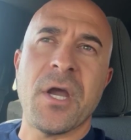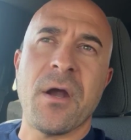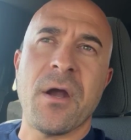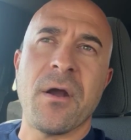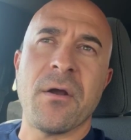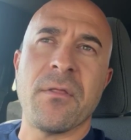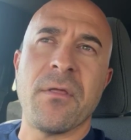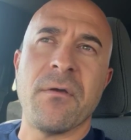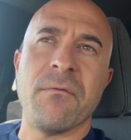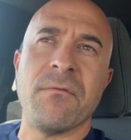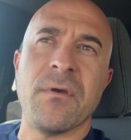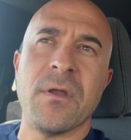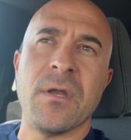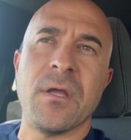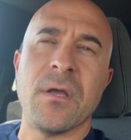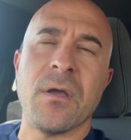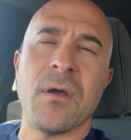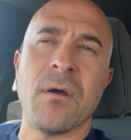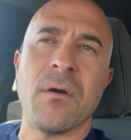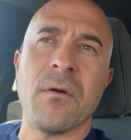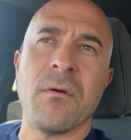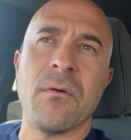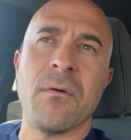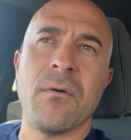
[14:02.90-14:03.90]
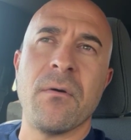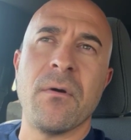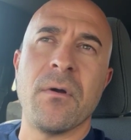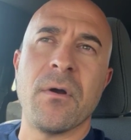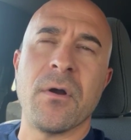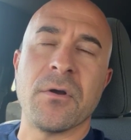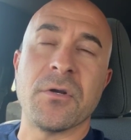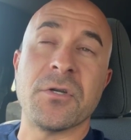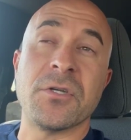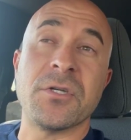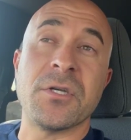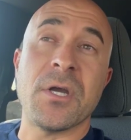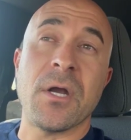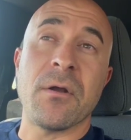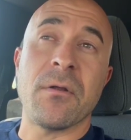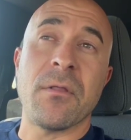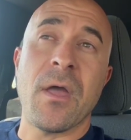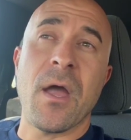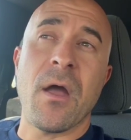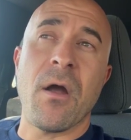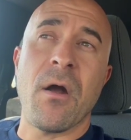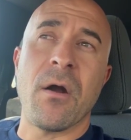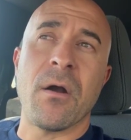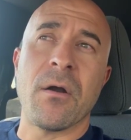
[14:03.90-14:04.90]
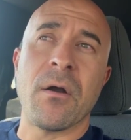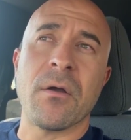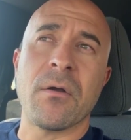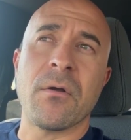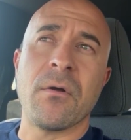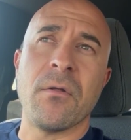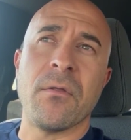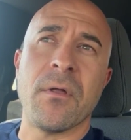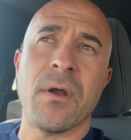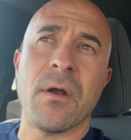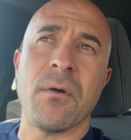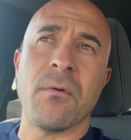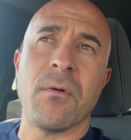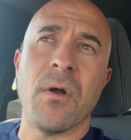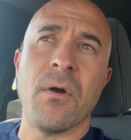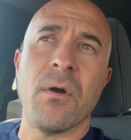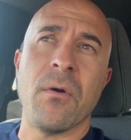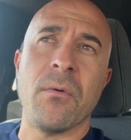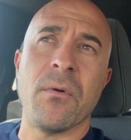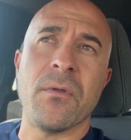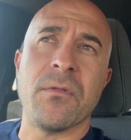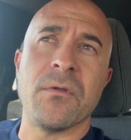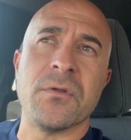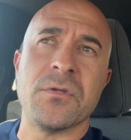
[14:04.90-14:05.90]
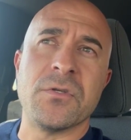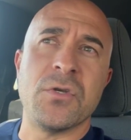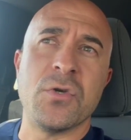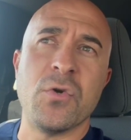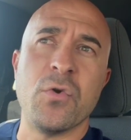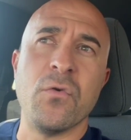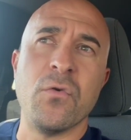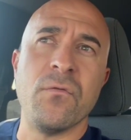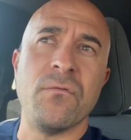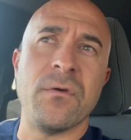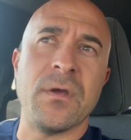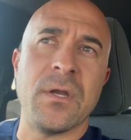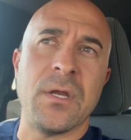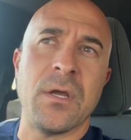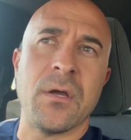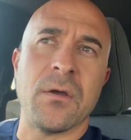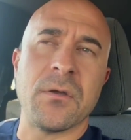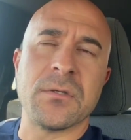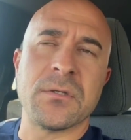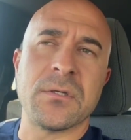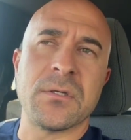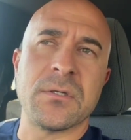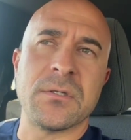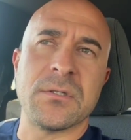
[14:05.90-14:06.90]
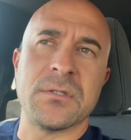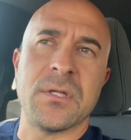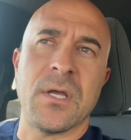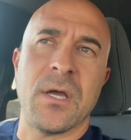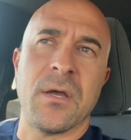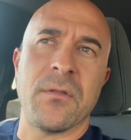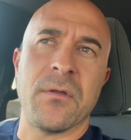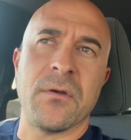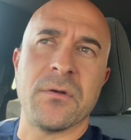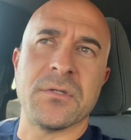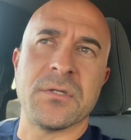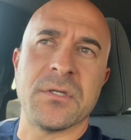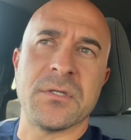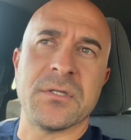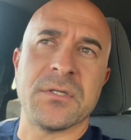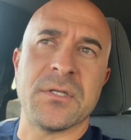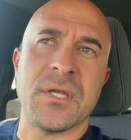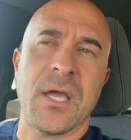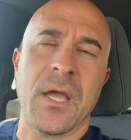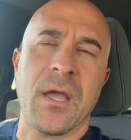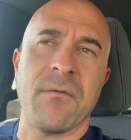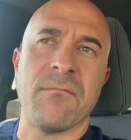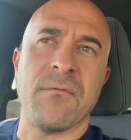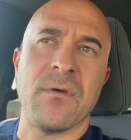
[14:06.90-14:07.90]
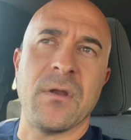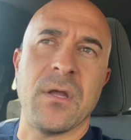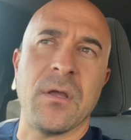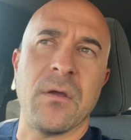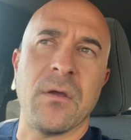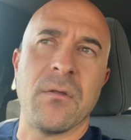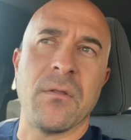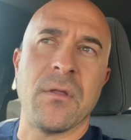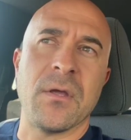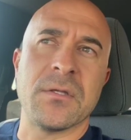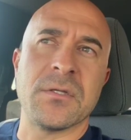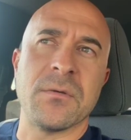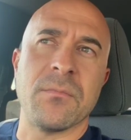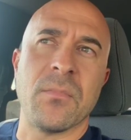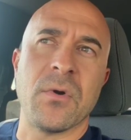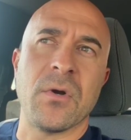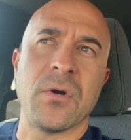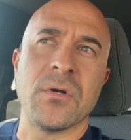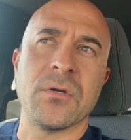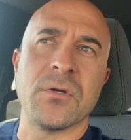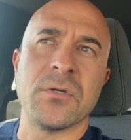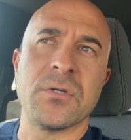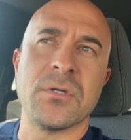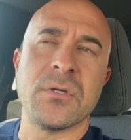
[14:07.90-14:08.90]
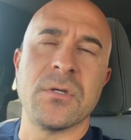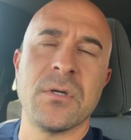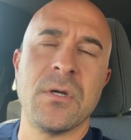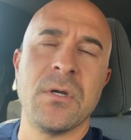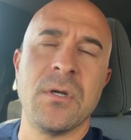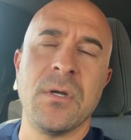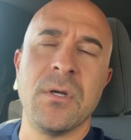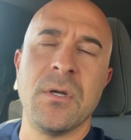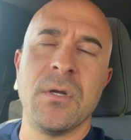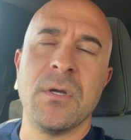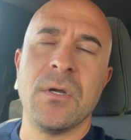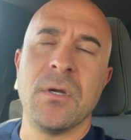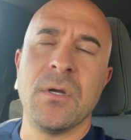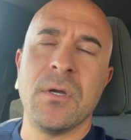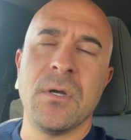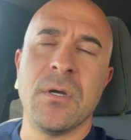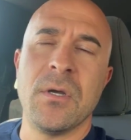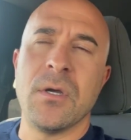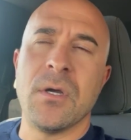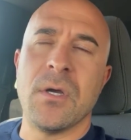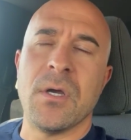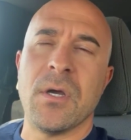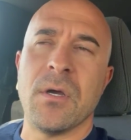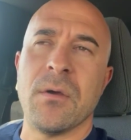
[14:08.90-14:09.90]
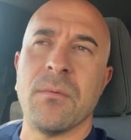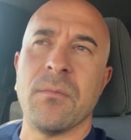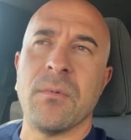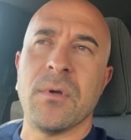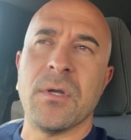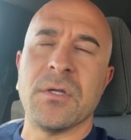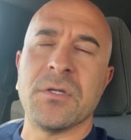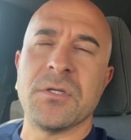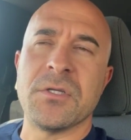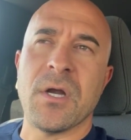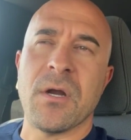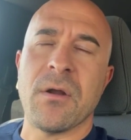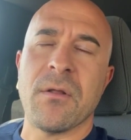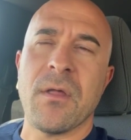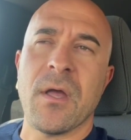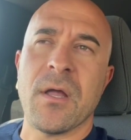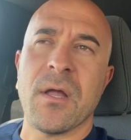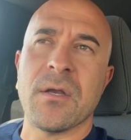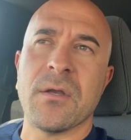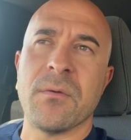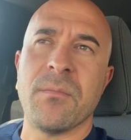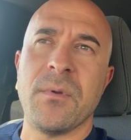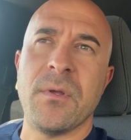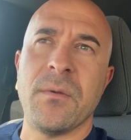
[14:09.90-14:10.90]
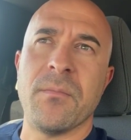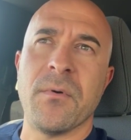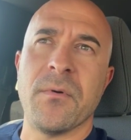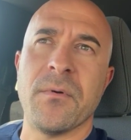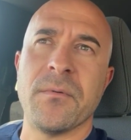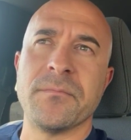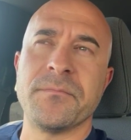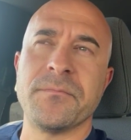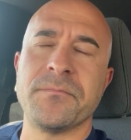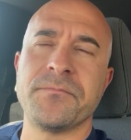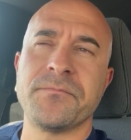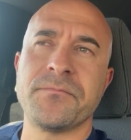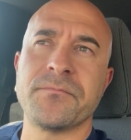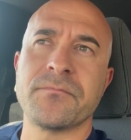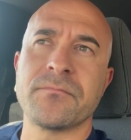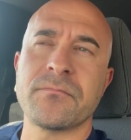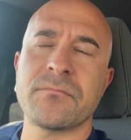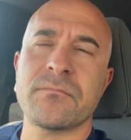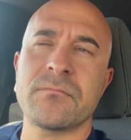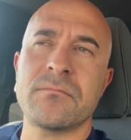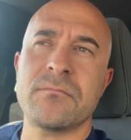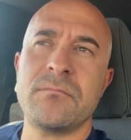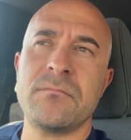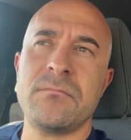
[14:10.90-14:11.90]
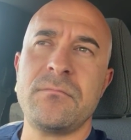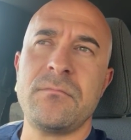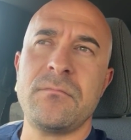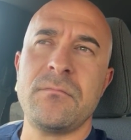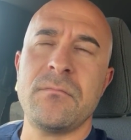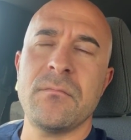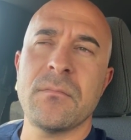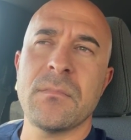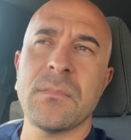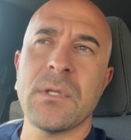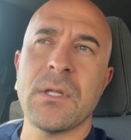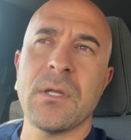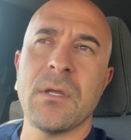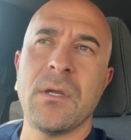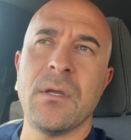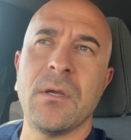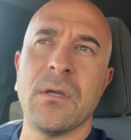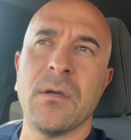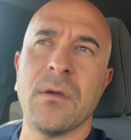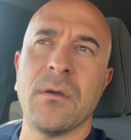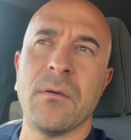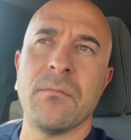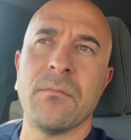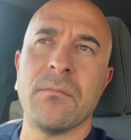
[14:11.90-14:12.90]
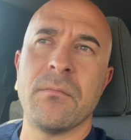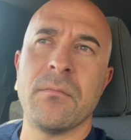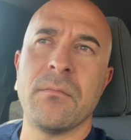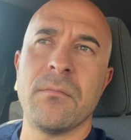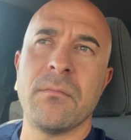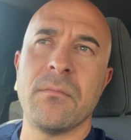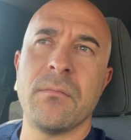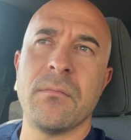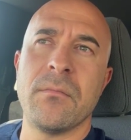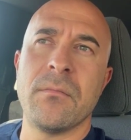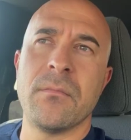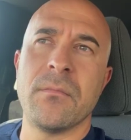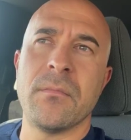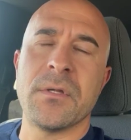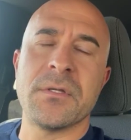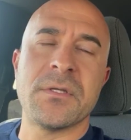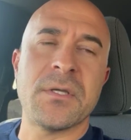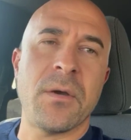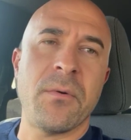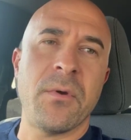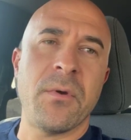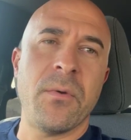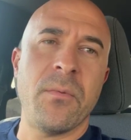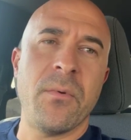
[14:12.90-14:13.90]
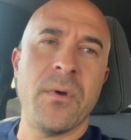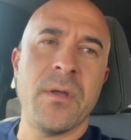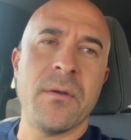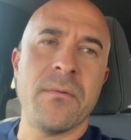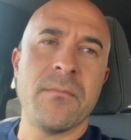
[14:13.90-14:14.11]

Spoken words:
the video, or share that article that I wrote with the 2 videos, because now there's a second video that's emerged, and share that to people. That's how we win.